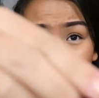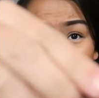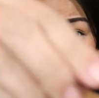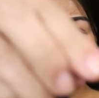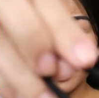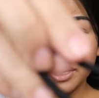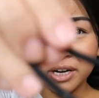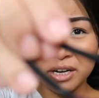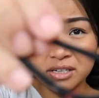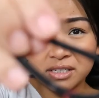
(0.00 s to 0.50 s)

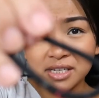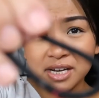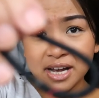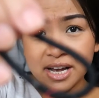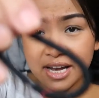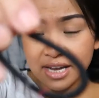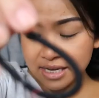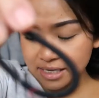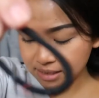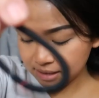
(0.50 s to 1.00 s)
More hair
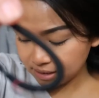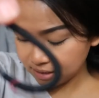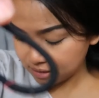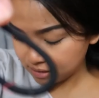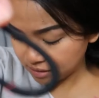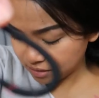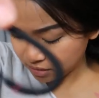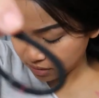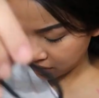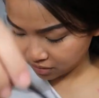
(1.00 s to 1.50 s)
ties.
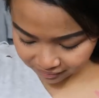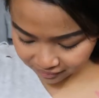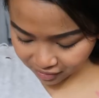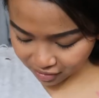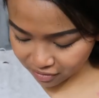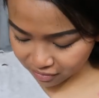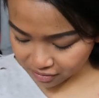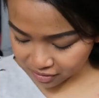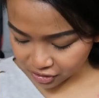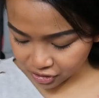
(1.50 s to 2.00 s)

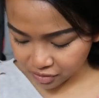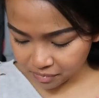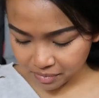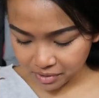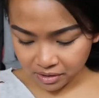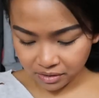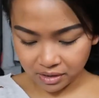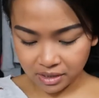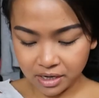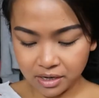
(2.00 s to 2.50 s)
Oh, this should
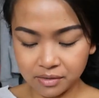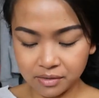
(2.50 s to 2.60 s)
be on the